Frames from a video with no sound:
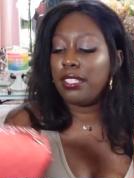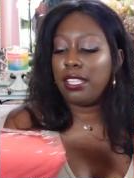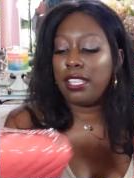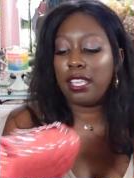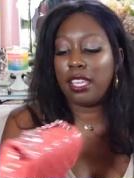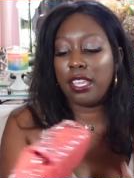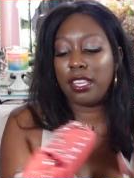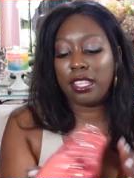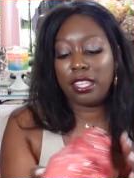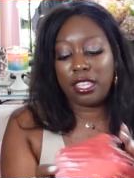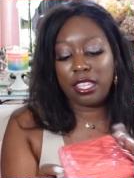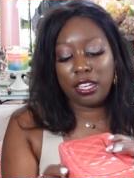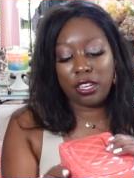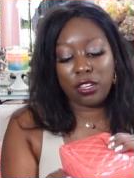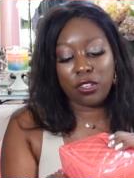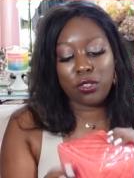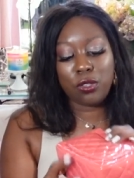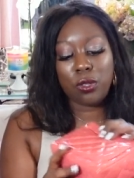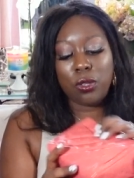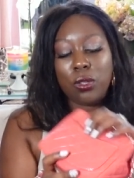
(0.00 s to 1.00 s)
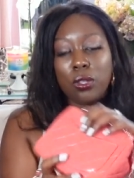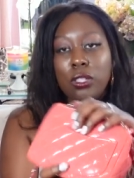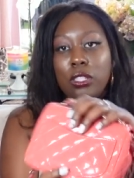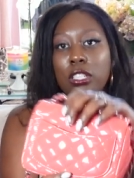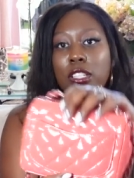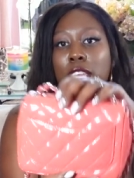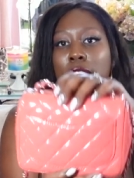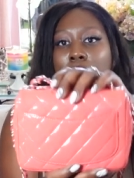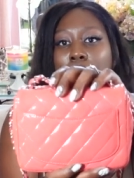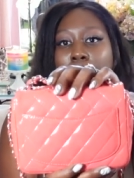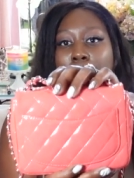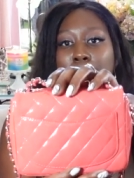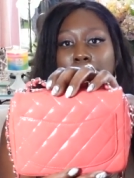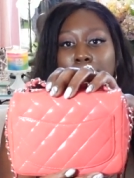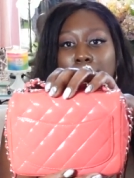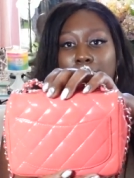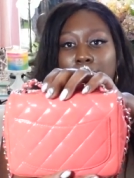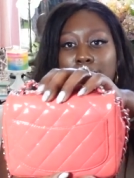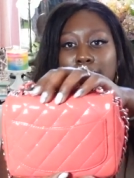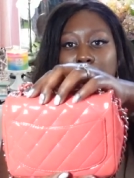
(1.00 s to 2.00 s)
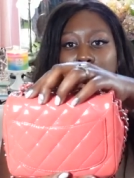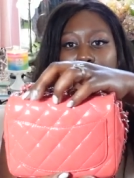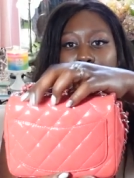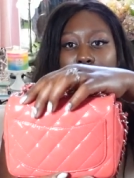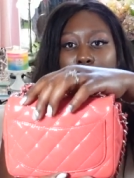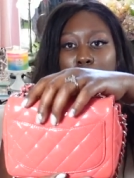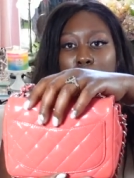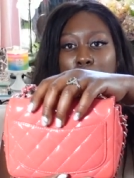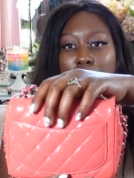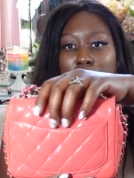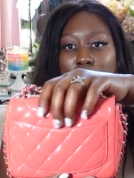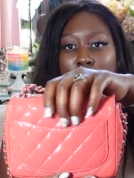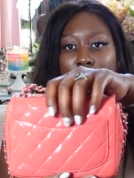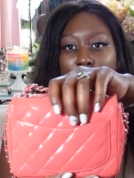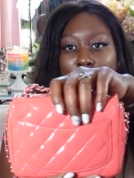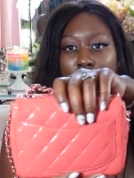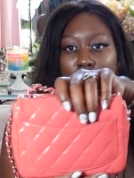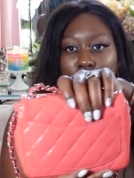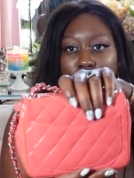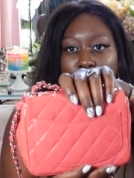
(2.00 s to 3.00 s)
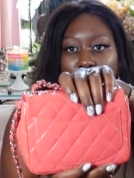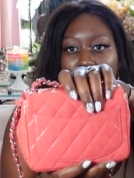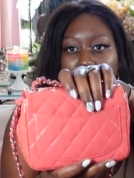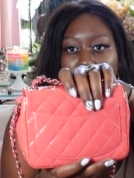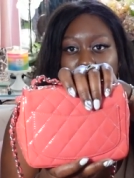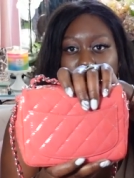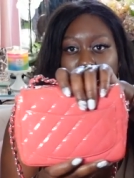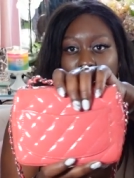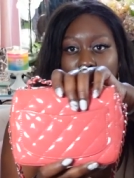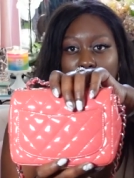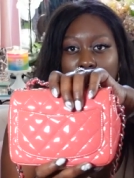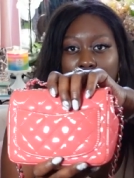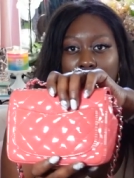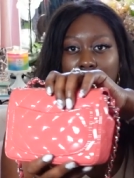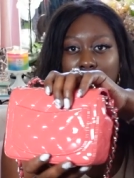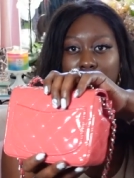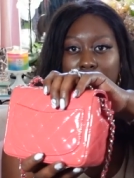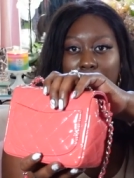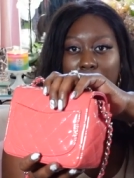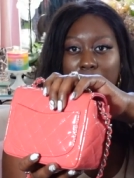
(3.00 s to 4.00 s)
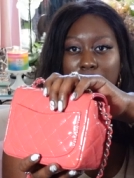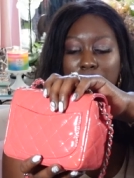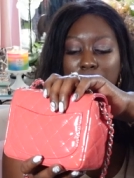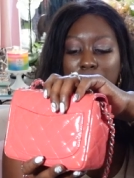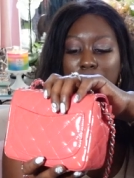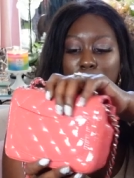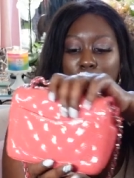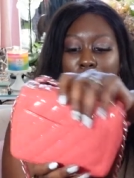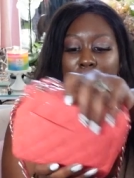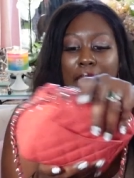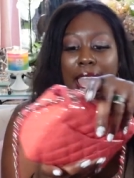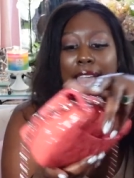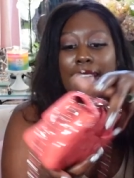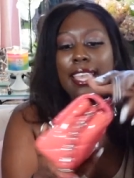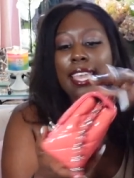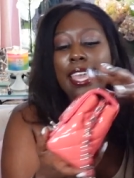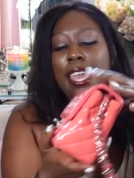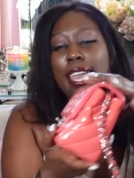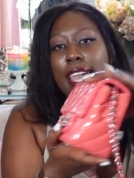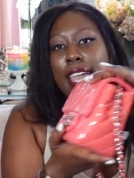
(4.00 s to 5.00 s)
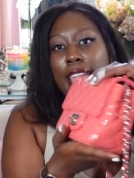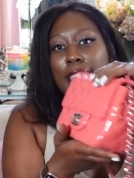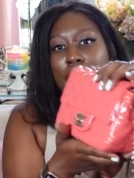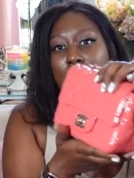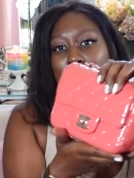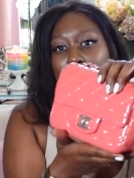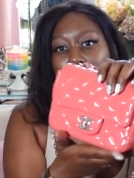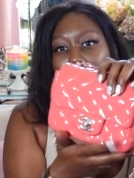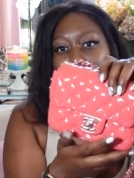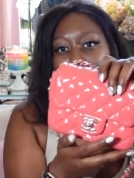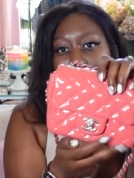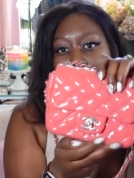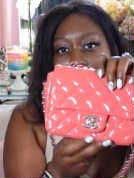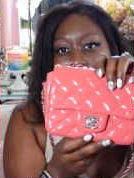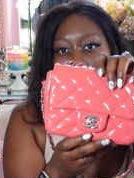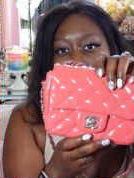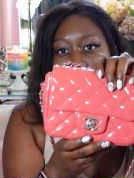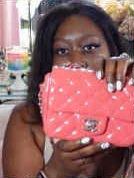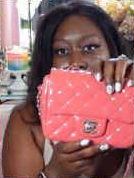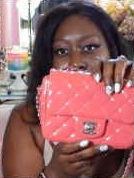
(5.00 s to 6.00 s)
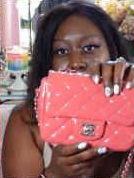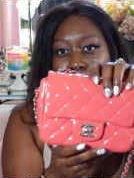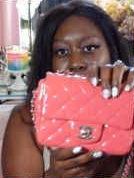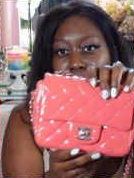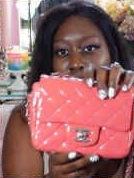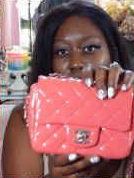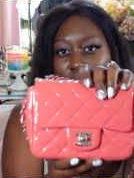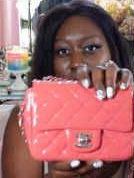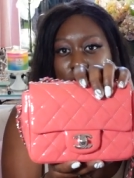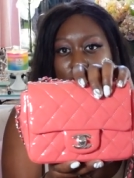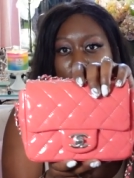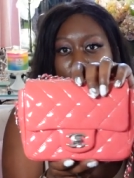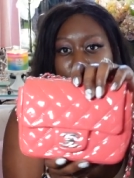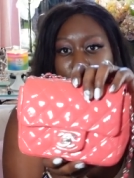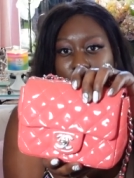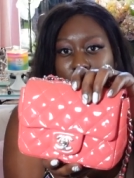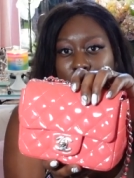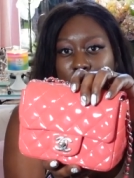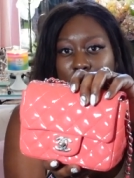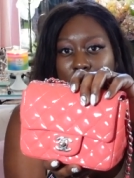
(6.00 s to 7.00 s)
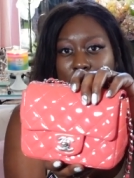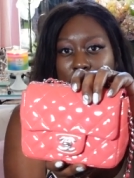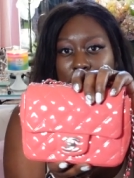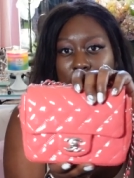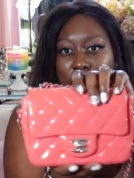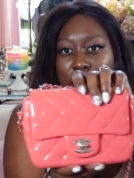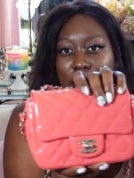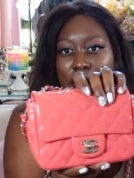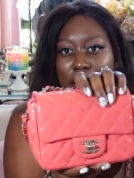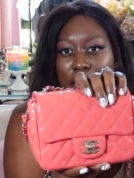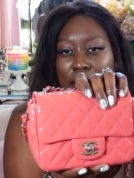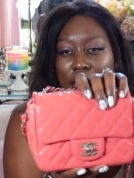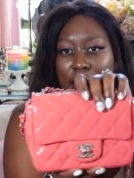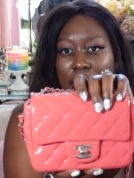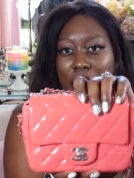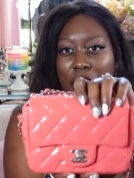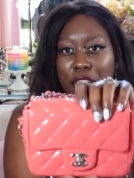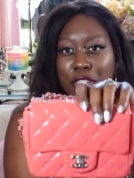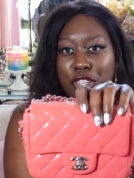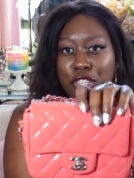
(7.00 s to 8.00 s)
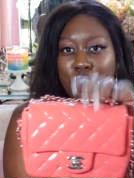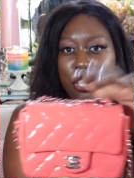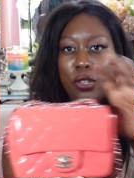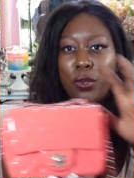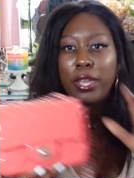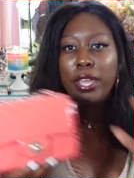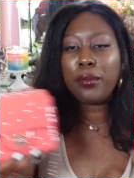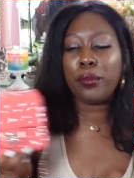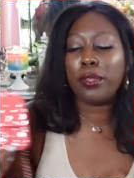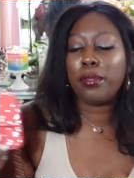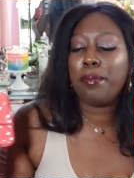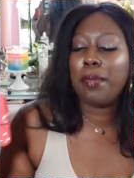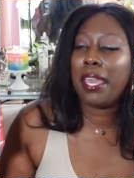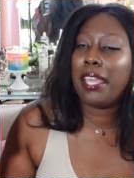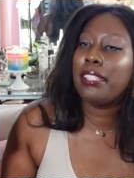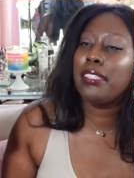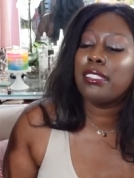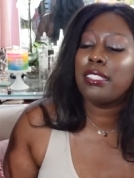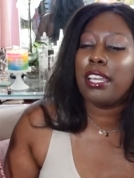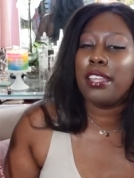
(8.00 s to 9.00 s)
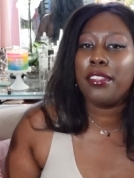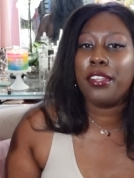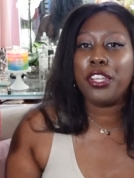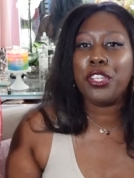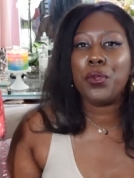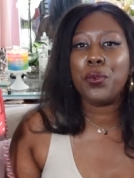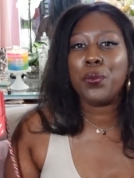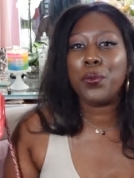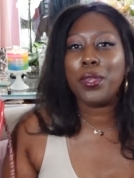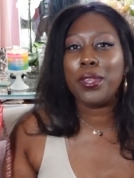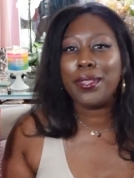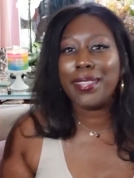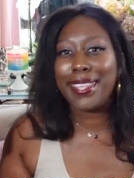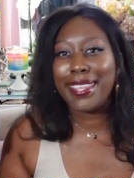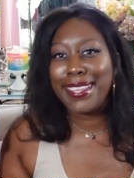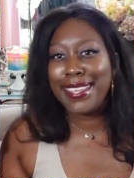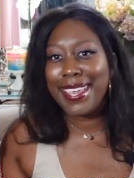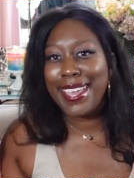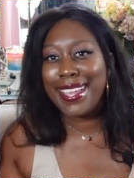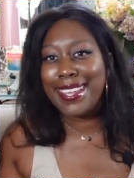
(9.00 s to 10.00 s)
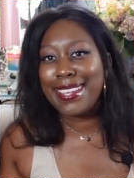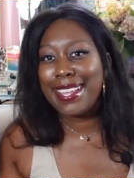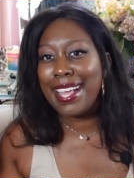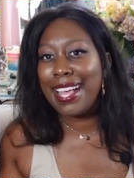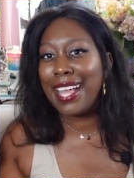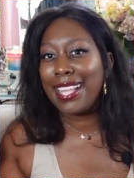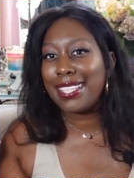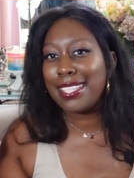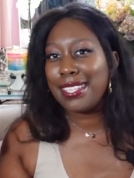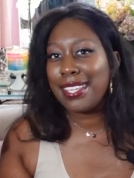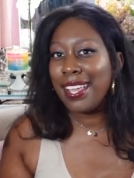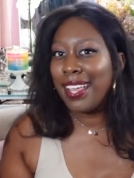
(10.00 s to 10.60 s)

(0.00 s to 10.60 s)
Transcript: 10 years old. There is a little bit of color transfer in the back and a little bit of sun tanning to it. With patent leather, you really cannot